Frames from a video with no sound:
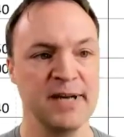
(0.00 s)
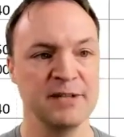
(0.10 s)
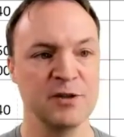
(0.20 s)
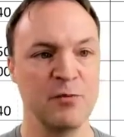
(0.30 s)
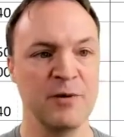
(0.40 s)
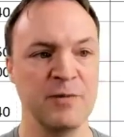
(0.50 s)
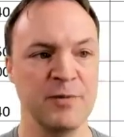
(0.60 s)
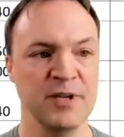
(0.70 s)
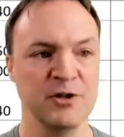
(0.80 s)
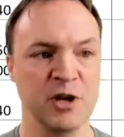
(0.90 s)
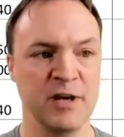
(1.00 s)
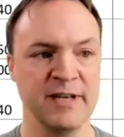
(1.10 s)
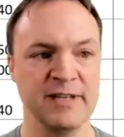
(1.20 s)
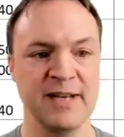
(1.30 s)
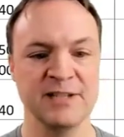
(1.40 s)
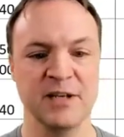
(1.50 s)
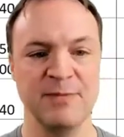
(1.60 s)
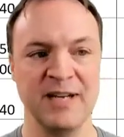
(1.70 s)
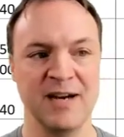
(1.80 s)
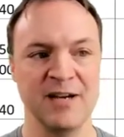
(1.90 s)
But so when we put a chart in, that's going to be